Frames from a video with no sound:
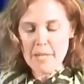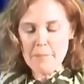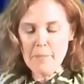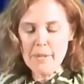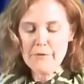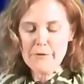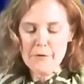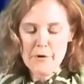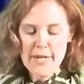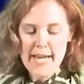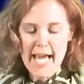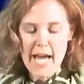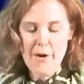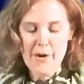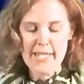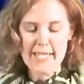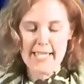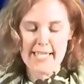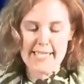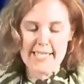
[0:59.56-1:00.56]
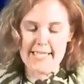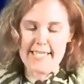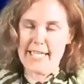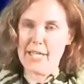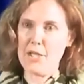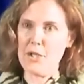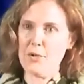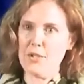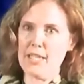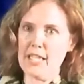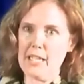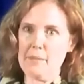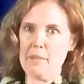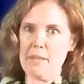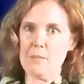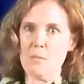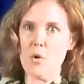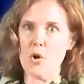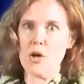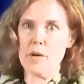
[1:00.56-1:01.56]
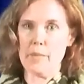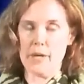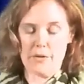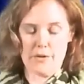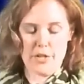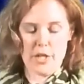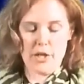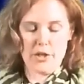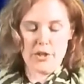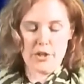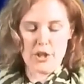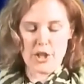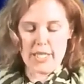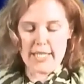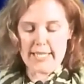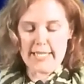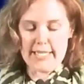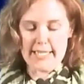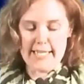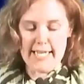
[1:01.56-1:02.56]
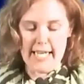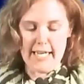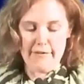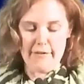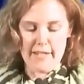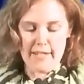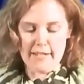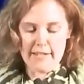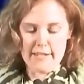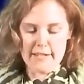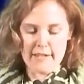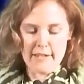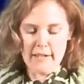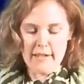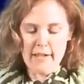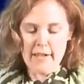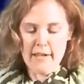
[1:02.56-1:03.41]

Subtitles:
But for now, I'd like to tell you a little bit more about Dr. Justin Davis.